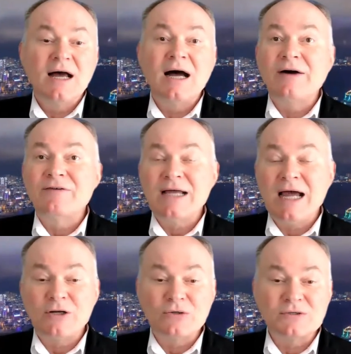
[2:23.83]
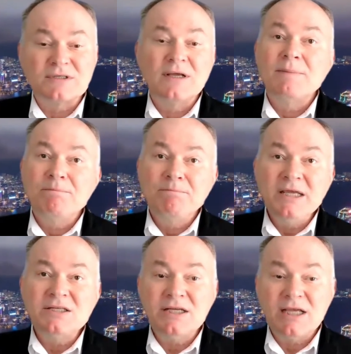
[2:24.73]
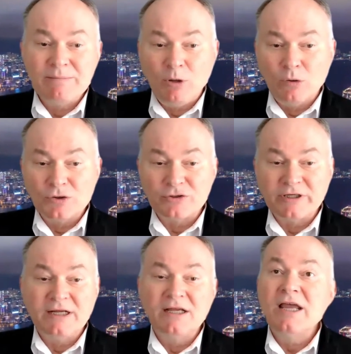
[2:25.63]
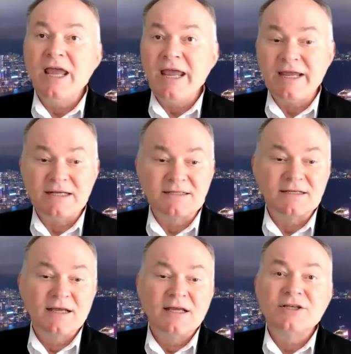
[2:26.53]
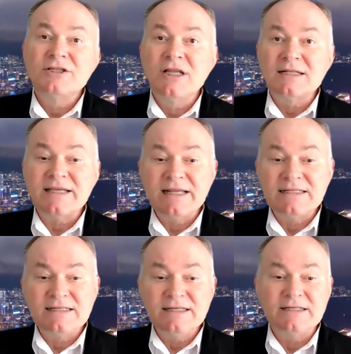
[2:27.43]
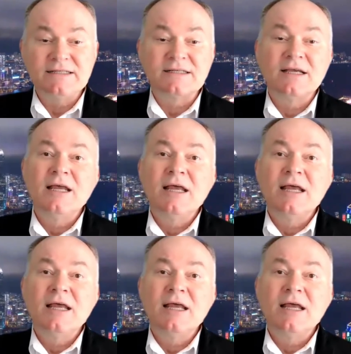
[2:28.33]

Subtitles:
avocados, meat and poultry, eggs, nuts and seeds,